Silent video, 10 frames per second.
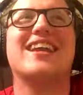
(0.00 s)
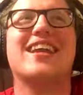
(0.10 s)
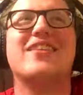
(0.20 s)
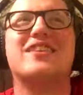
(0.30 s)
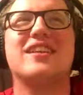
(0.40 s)
I got
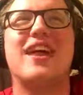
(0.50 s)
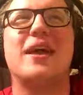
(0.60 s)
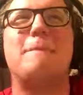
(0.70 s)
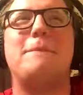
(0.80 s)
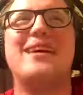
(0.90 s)
to give it to
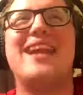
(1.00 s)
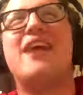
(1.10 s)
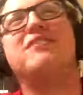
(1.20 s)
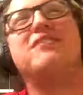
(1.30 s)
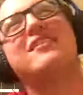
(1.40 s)
like Ben
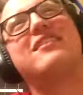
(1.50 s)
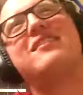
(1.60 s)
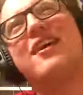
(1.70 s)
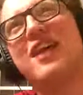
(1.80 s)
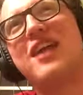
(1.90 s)
Affleck's
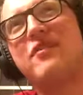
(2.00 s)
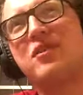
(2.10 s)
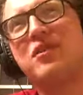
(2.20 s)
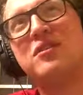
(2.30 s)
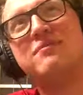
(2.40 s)

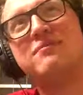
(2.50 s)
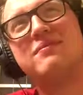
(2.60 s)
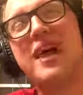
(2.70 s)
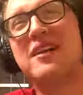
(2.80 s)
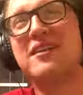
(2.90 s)
Daredevil.
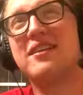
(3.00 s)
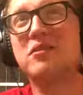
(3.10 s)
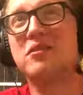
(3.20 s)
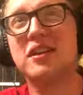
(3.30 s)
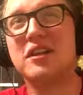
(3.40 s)
That
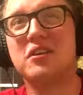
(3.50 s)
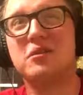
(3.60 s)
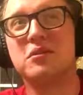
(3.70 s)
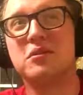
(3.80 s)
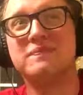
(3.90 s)
was a really
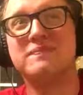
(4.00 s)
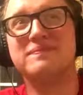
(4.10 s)
good one.